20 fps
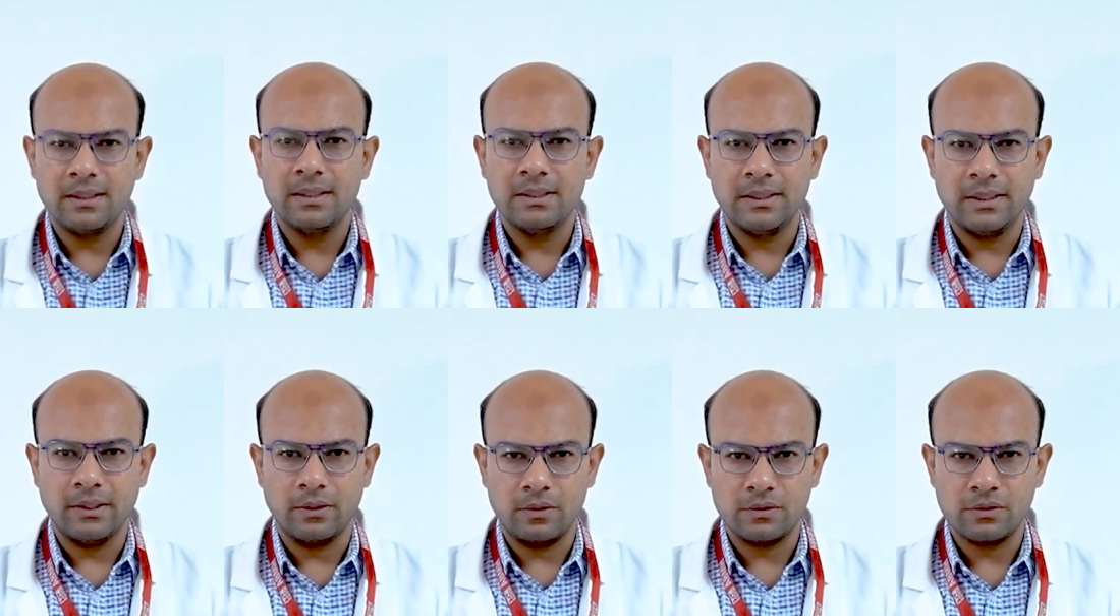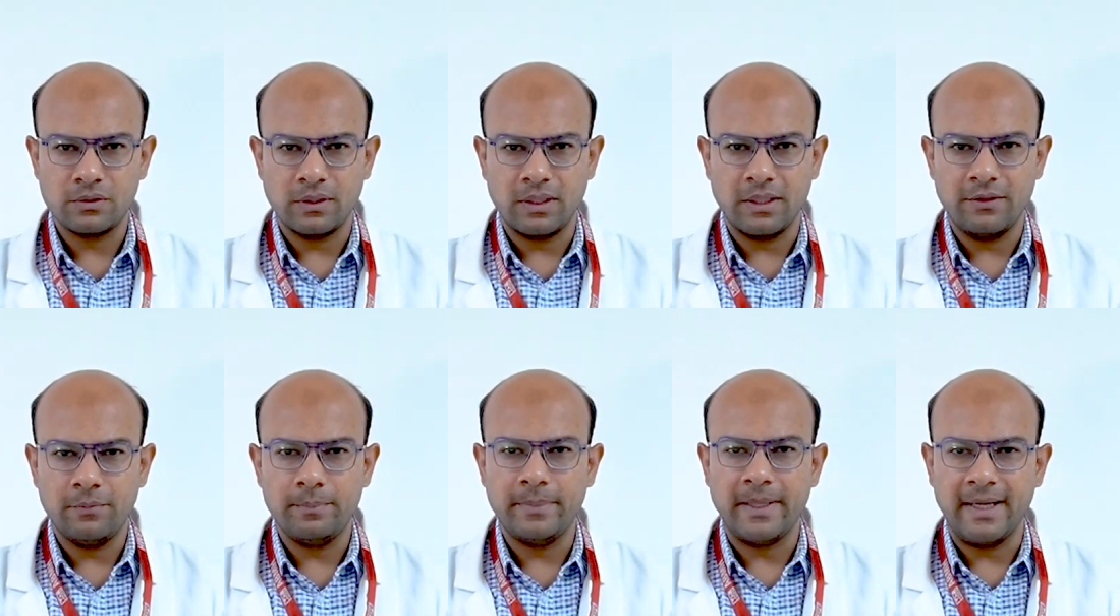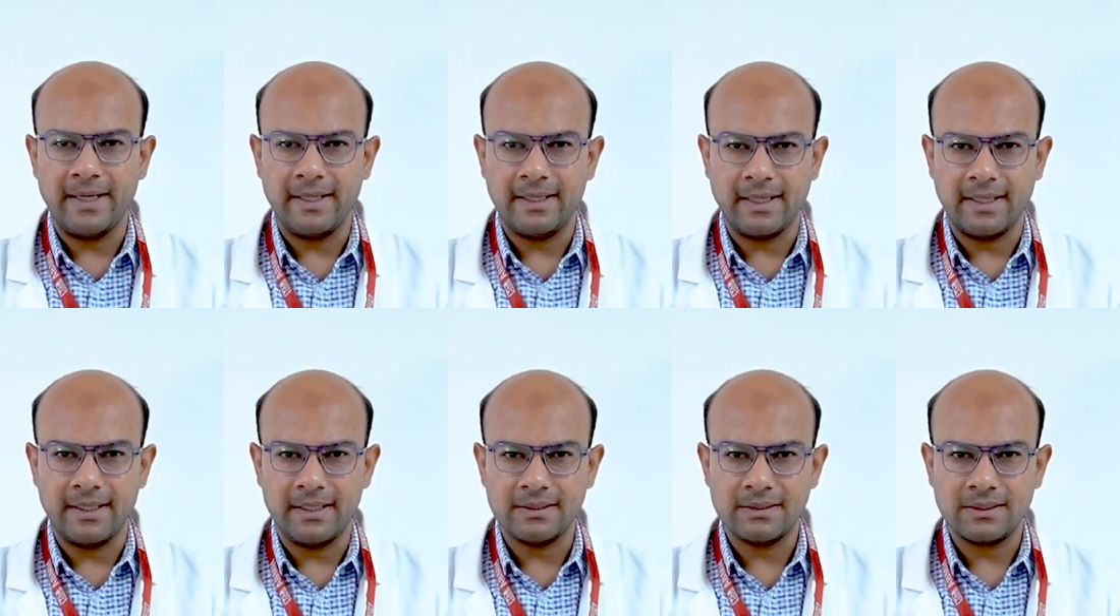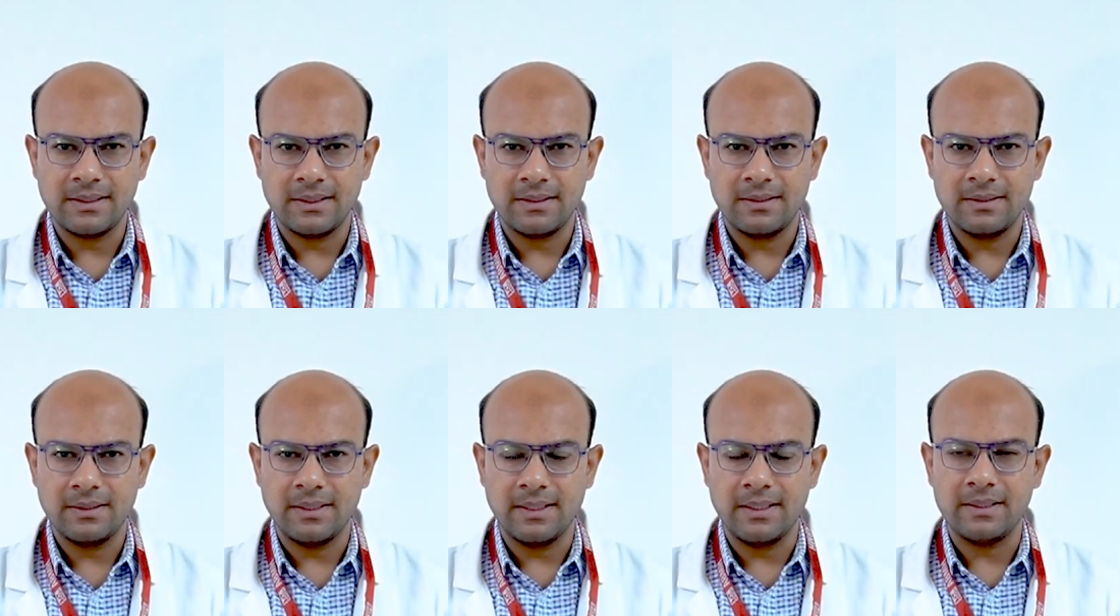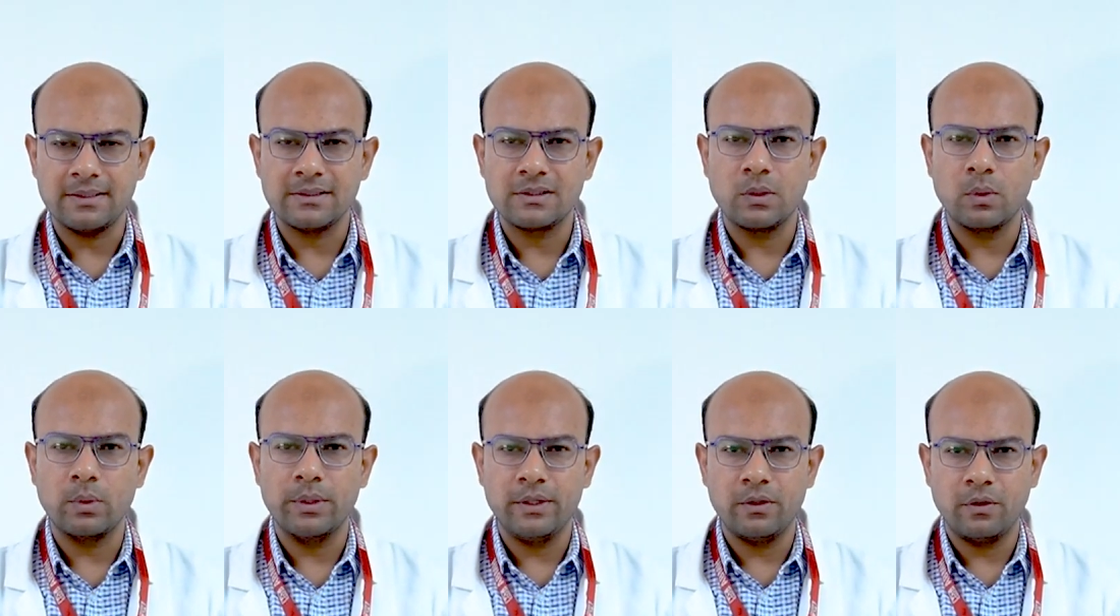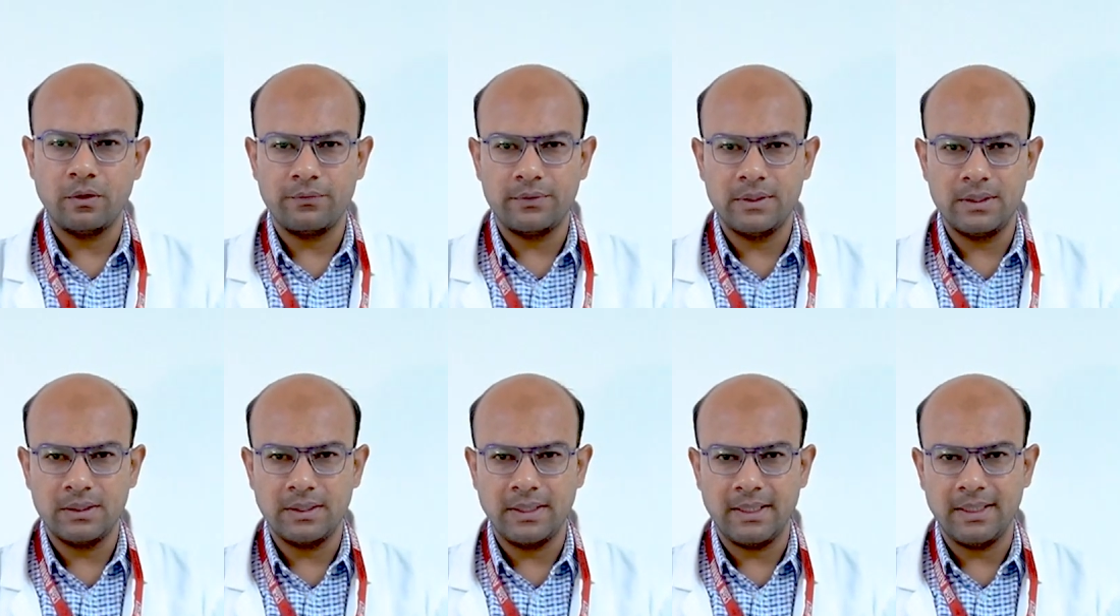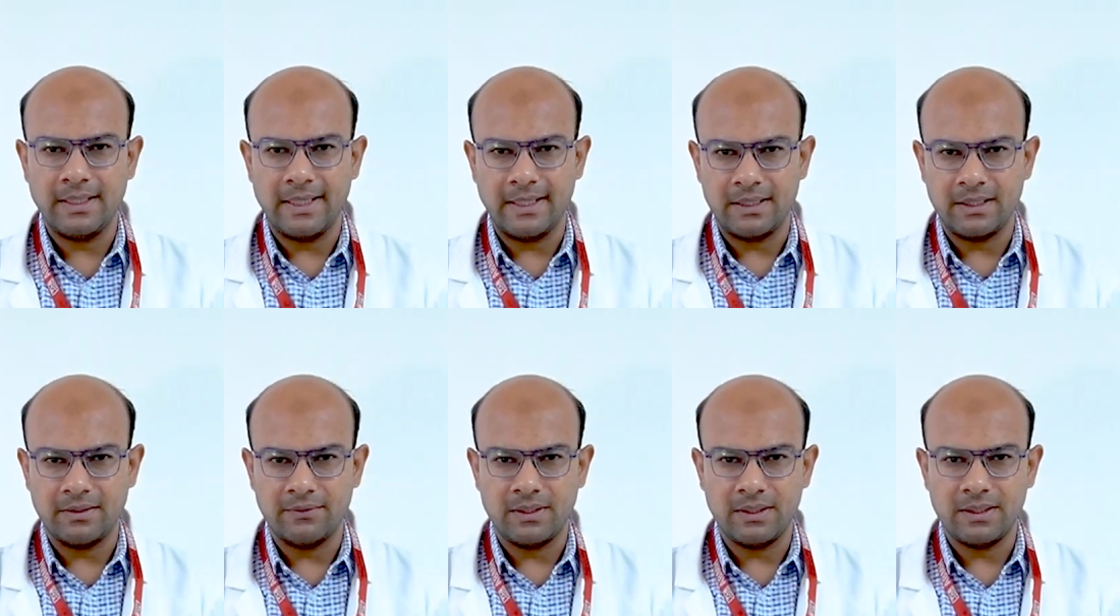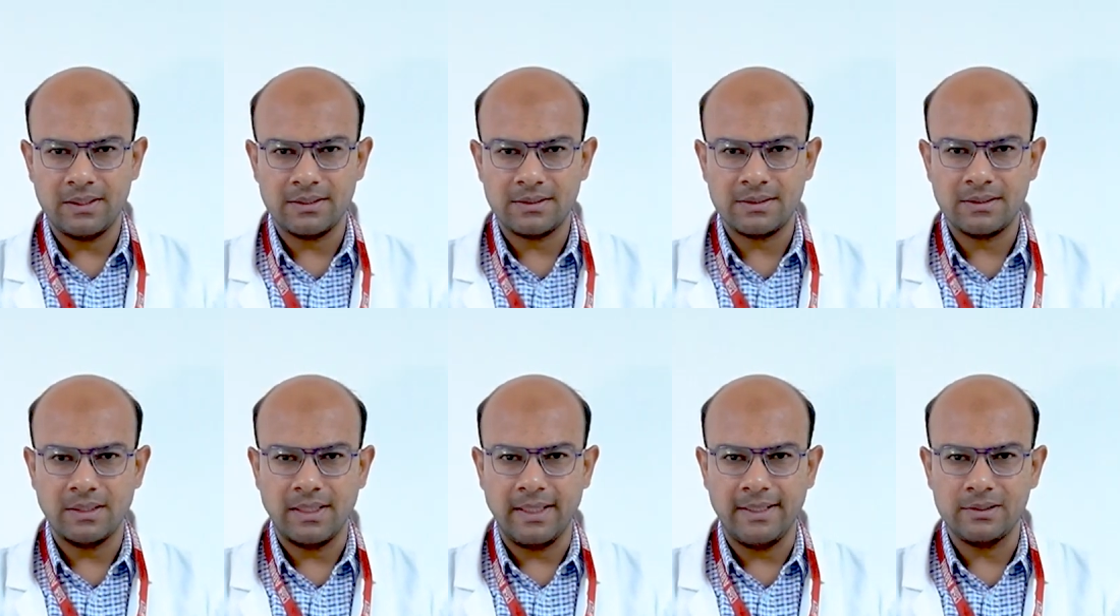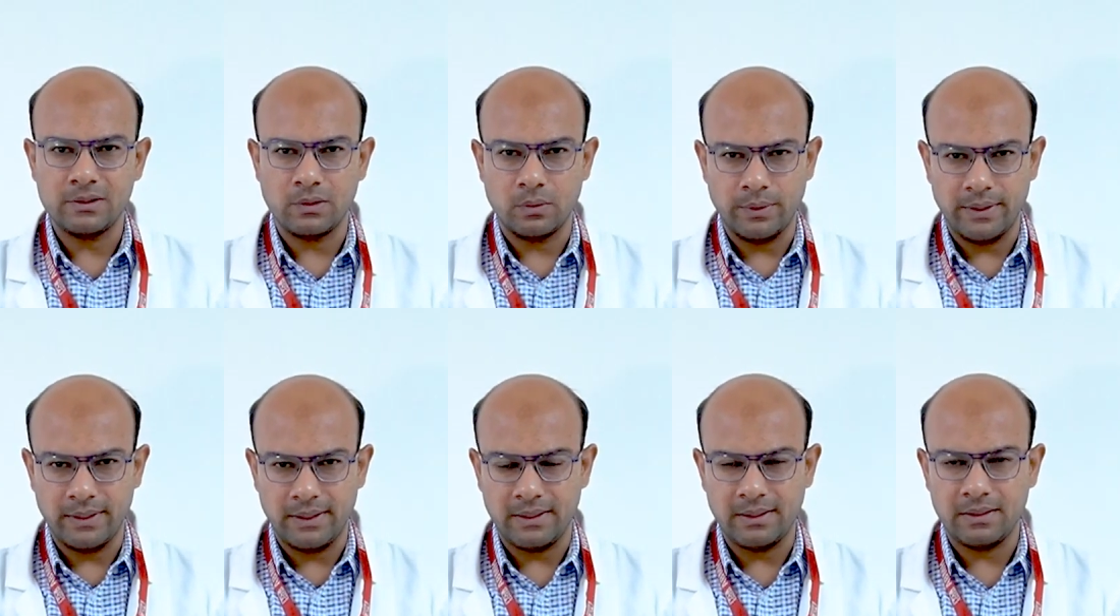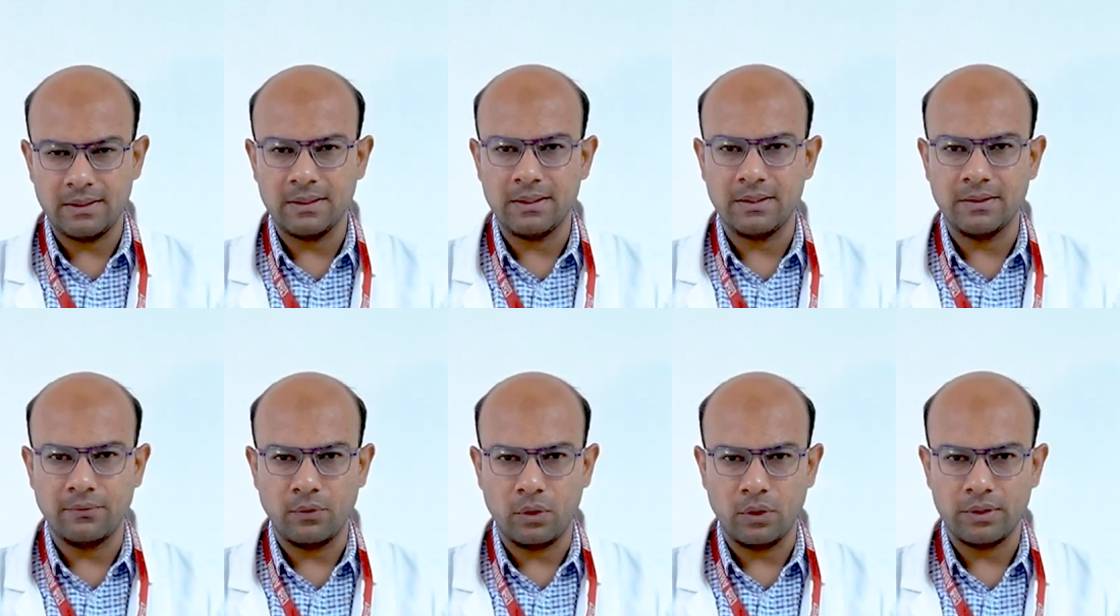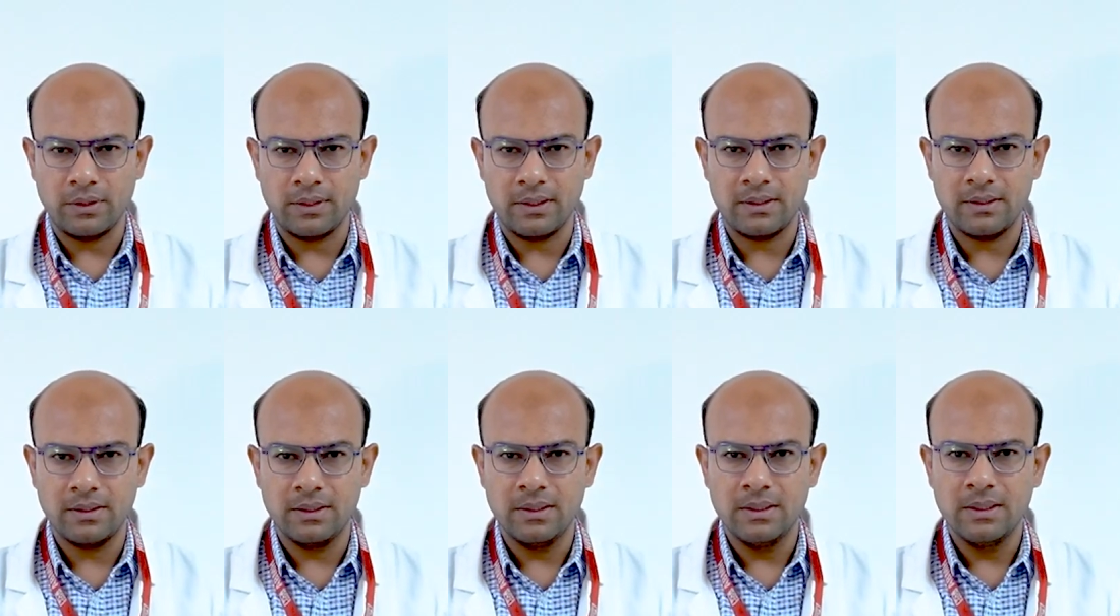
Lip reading: They also have bradykinesia, that is slowing of the daily activities, like slowing in the walking.